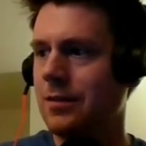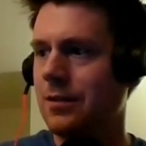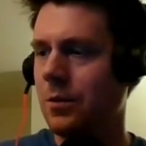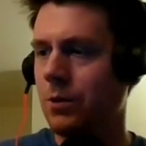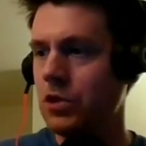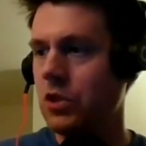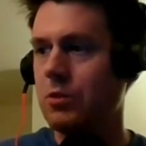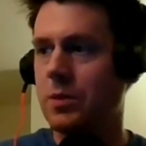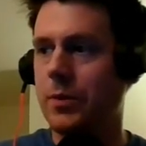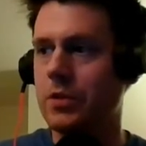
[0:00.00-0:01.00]
originally
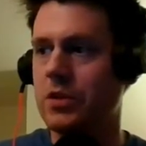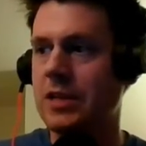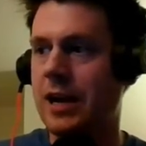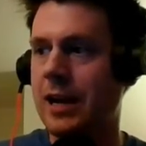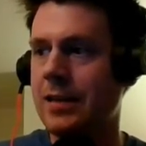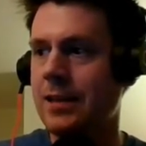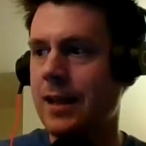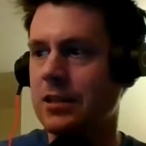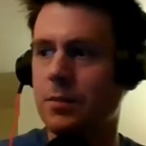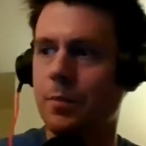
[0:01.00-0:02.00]
was supposed to die in that
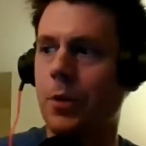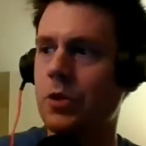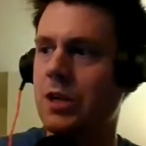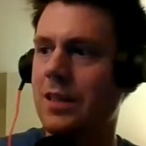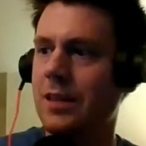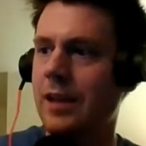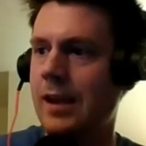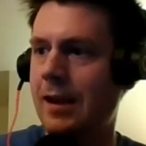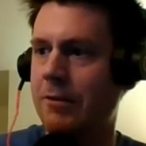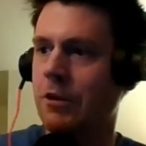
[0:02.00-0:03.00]
explosion at the
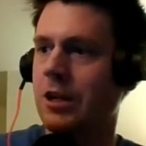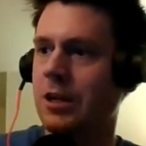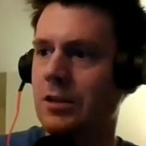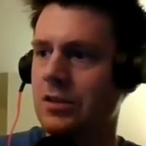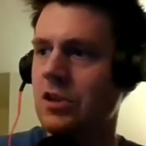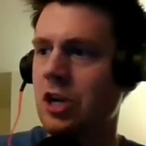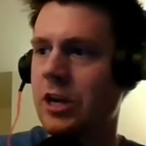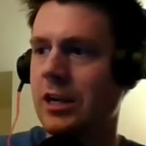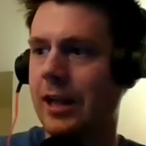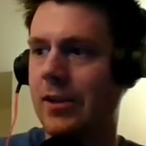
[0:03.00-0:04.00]
end after he kills the
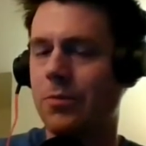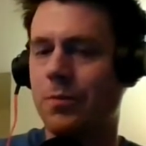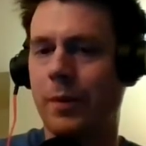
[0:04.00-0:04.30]
giant clown,